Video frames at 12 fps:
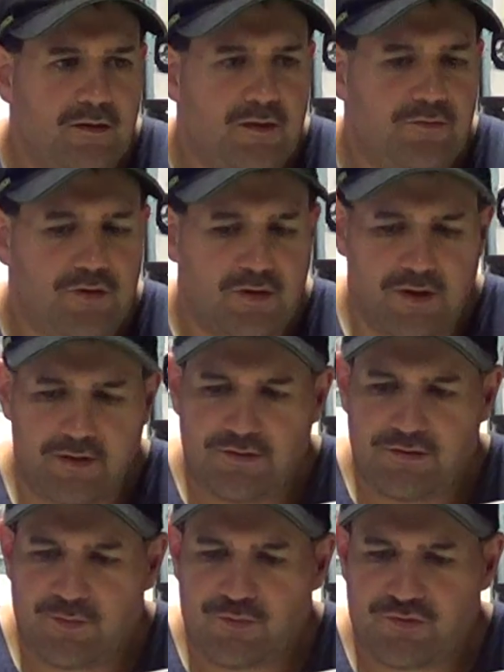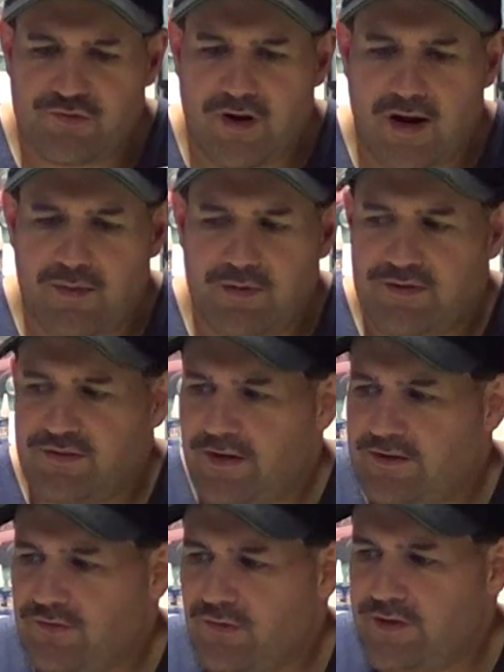if you'd like to subscribe, it's
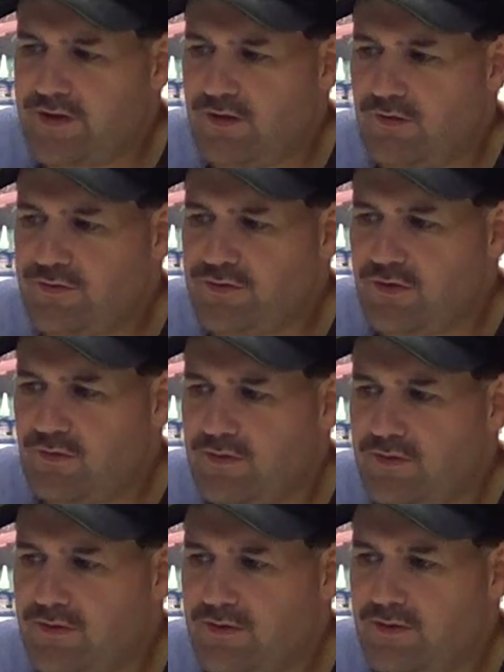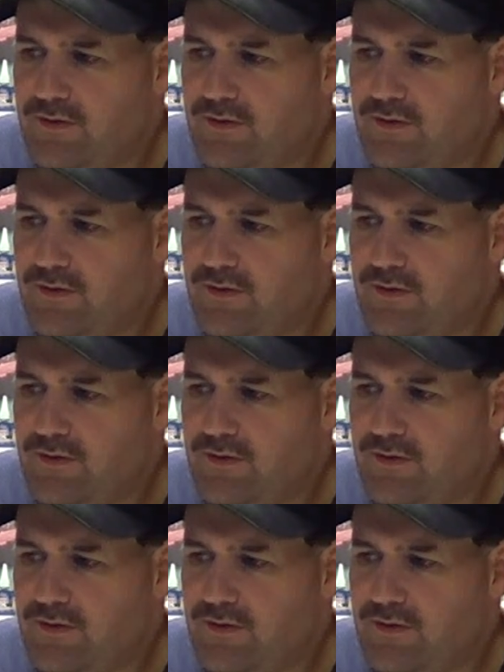Nitro Kyosho, and